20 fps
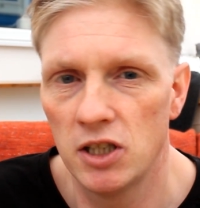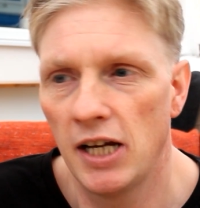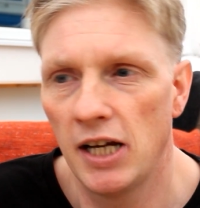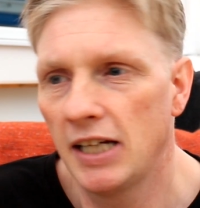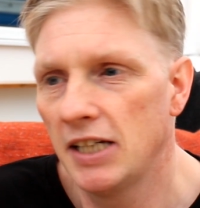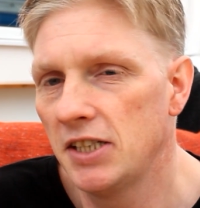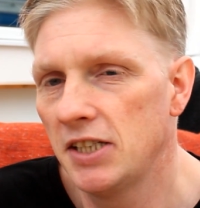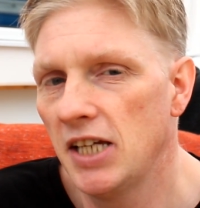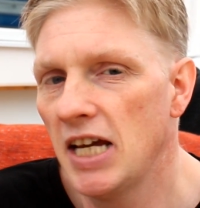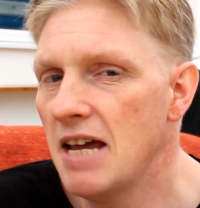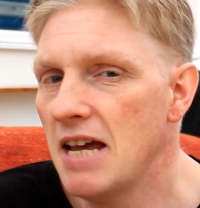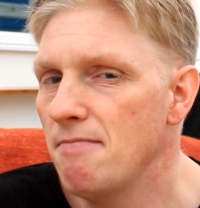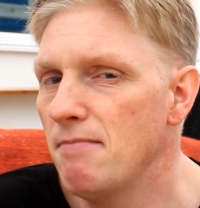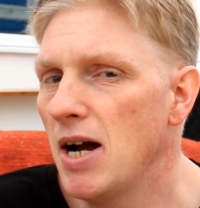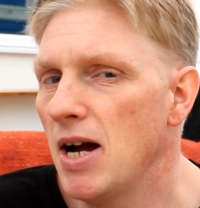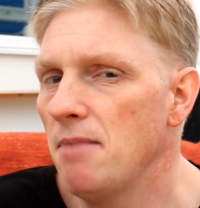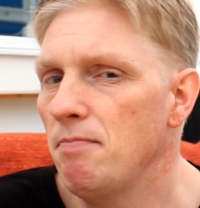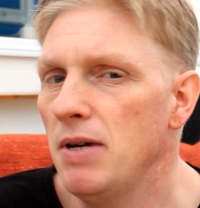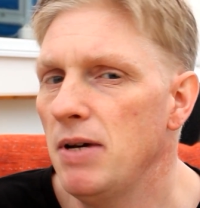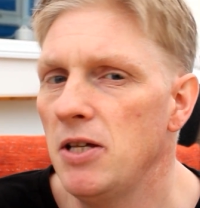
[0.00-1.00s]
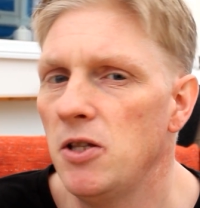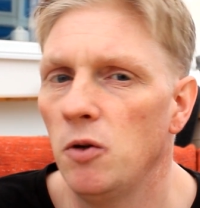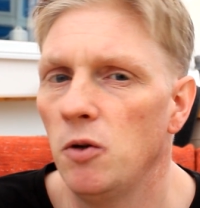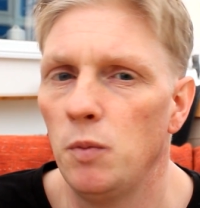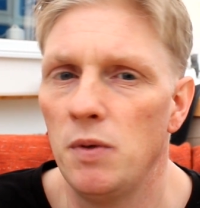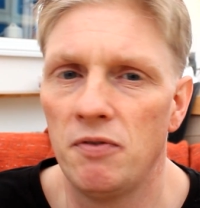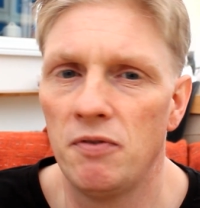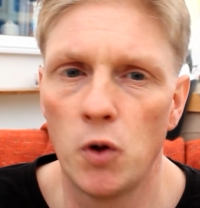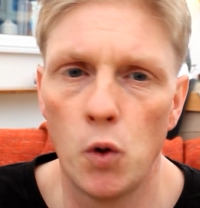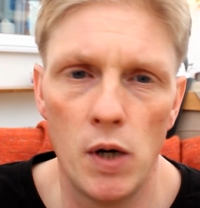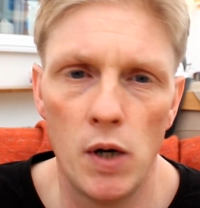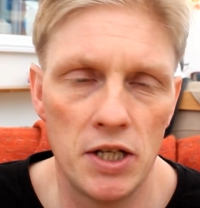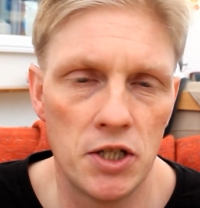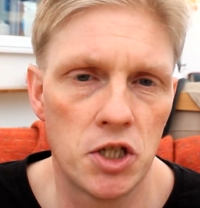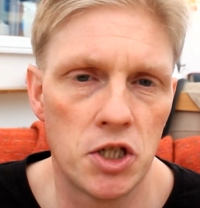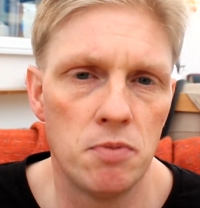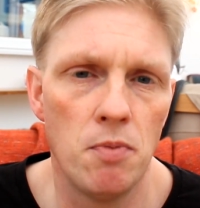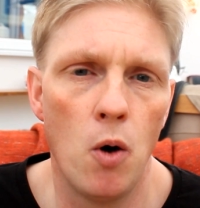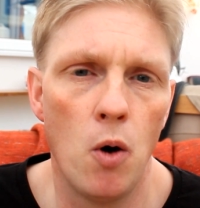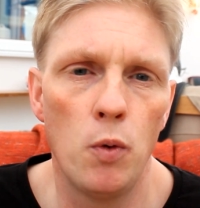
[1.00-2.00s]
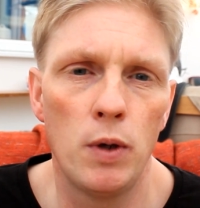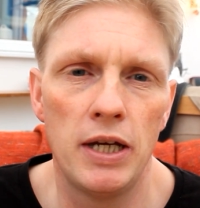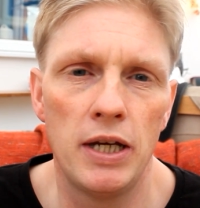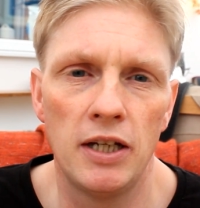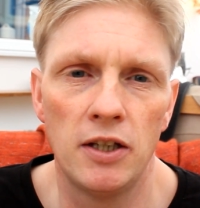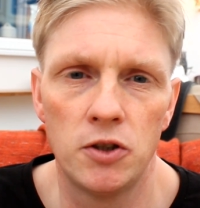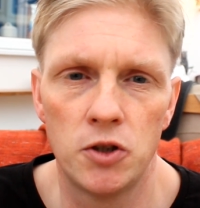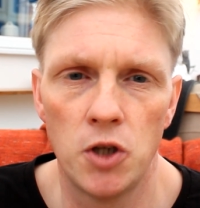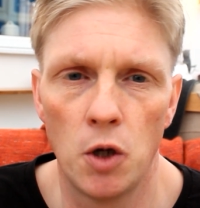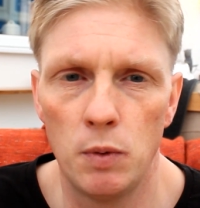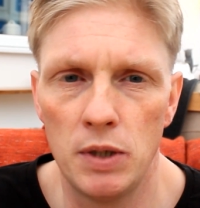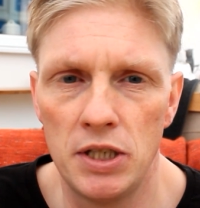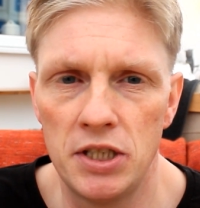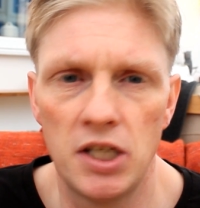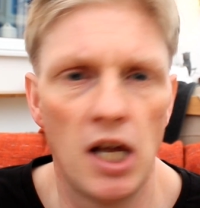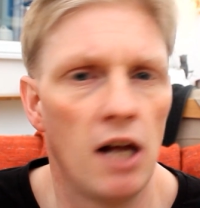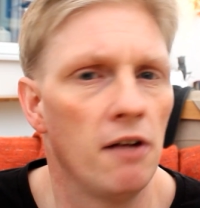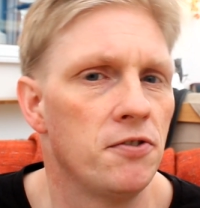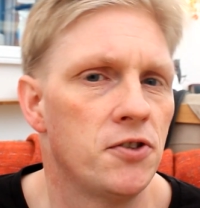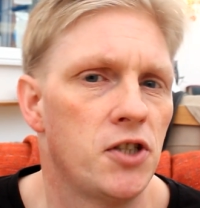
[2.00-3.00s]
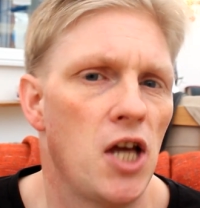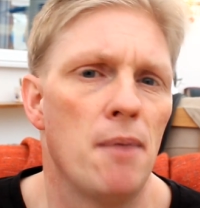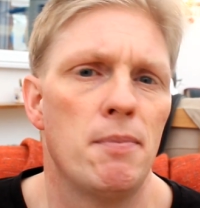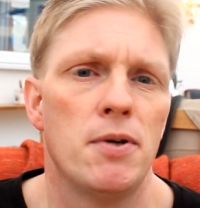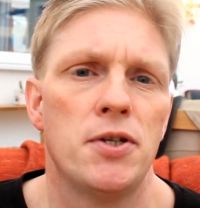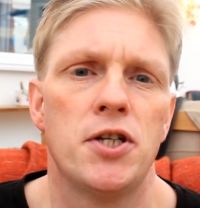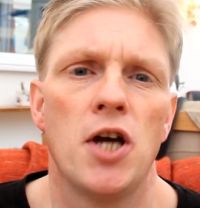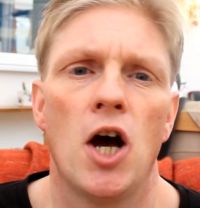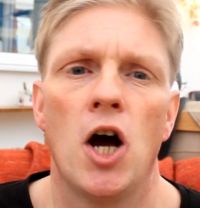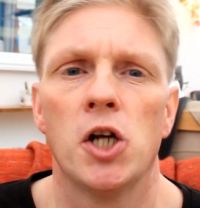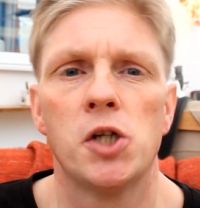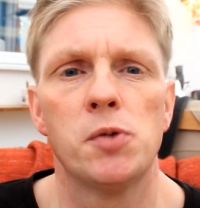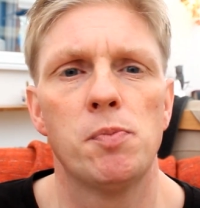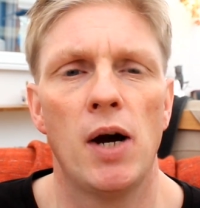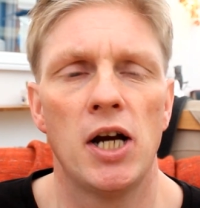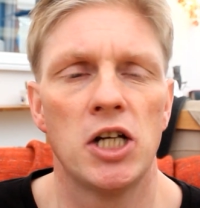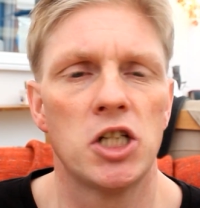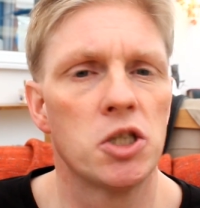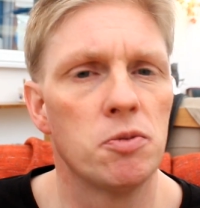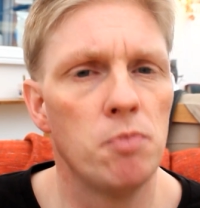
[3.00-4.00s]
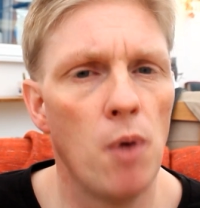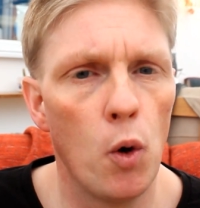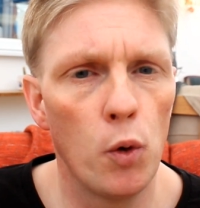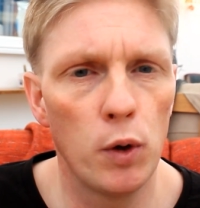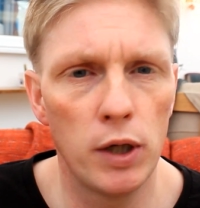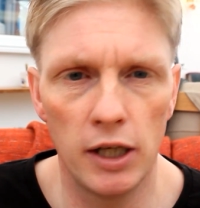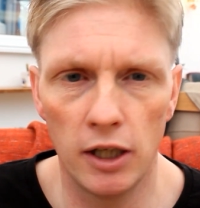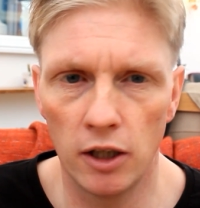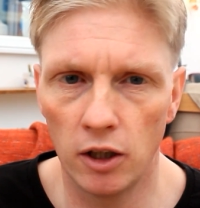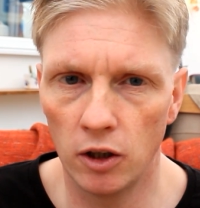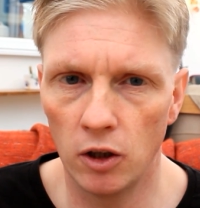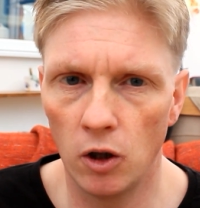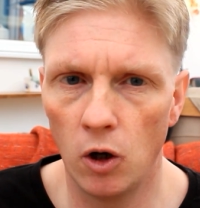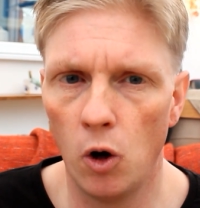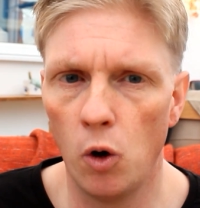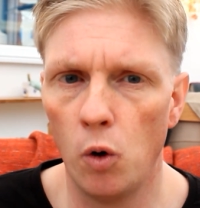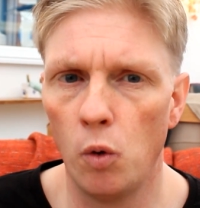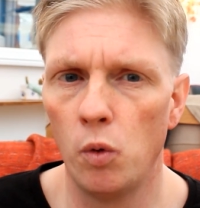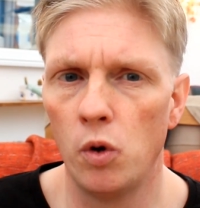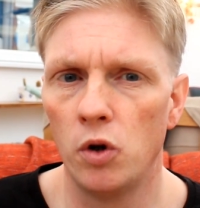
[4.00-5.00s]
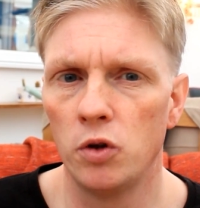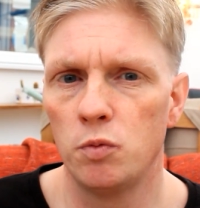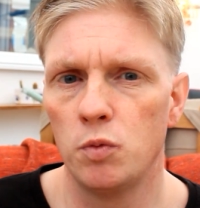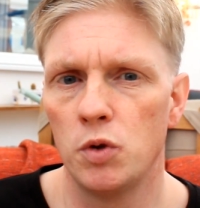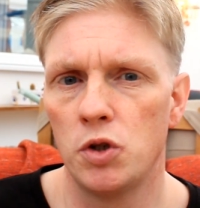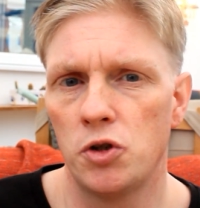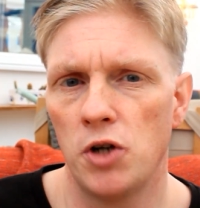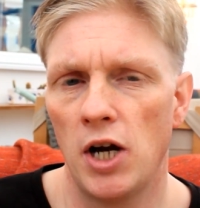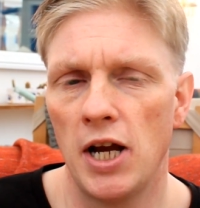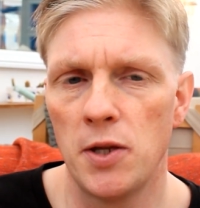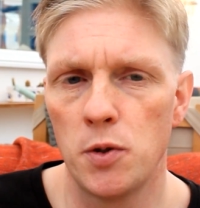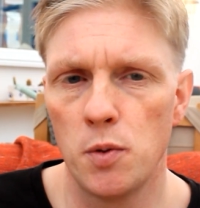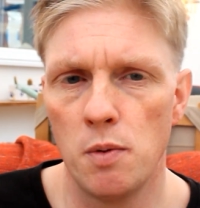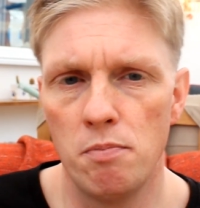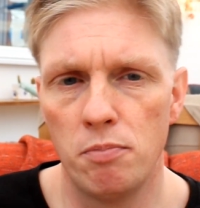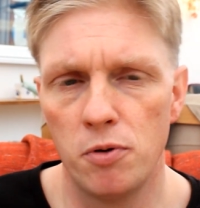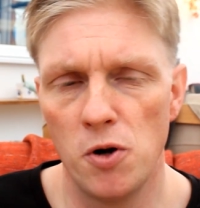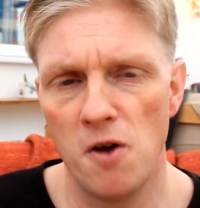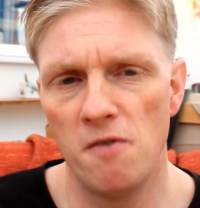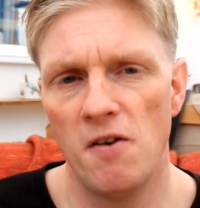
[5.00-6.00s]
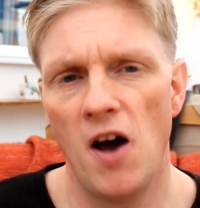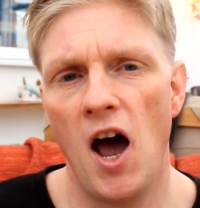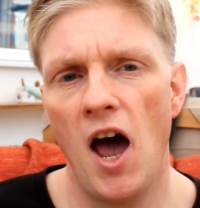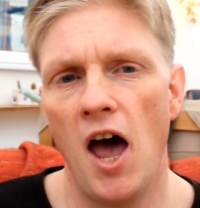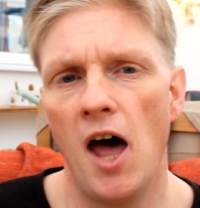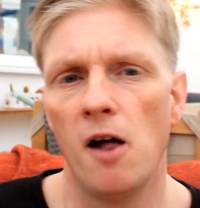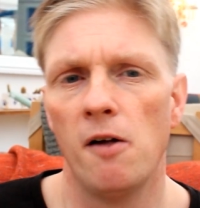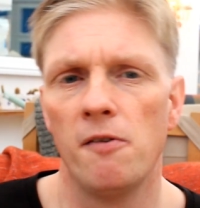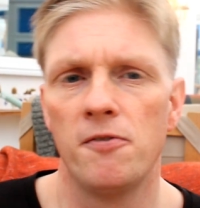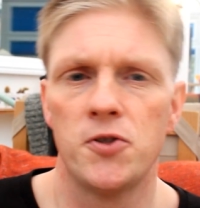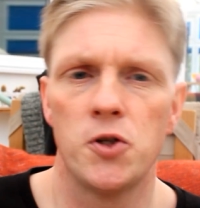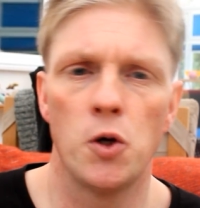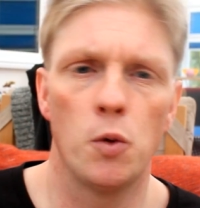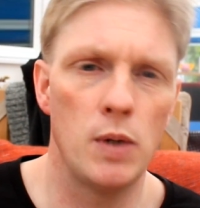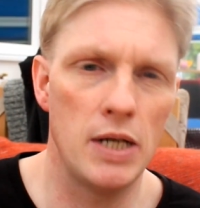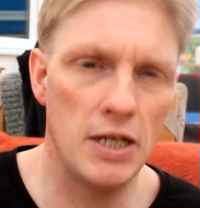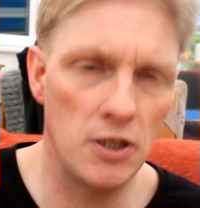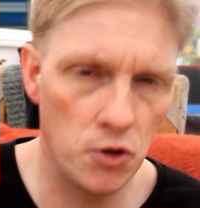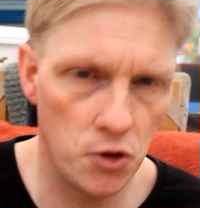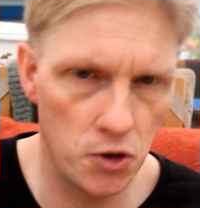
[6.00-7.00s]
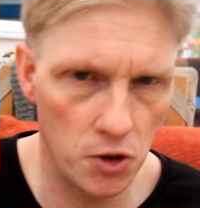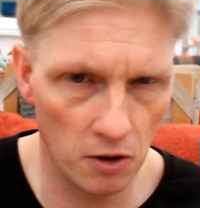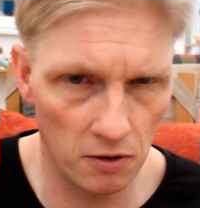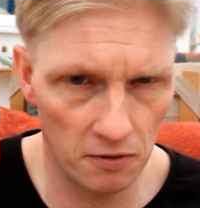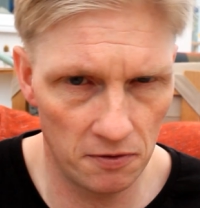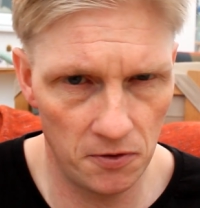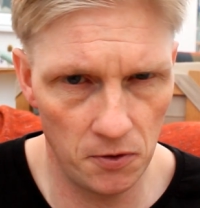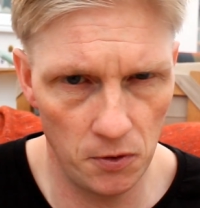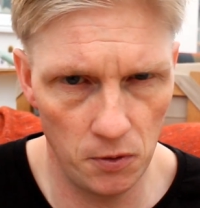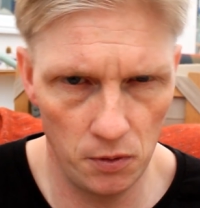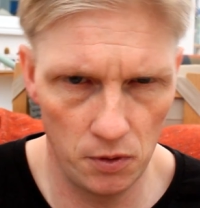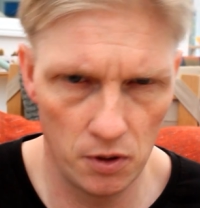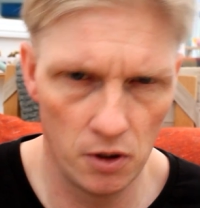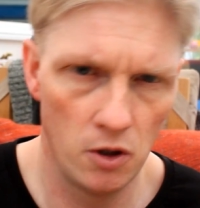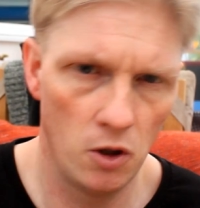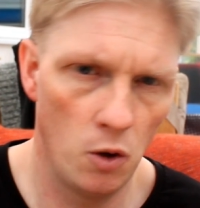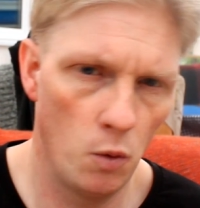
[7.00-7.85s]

Like I say, it might be that we've quit smoking, so we self-sabotage by smoking, or we're trying to improve our health, so we eat junk food,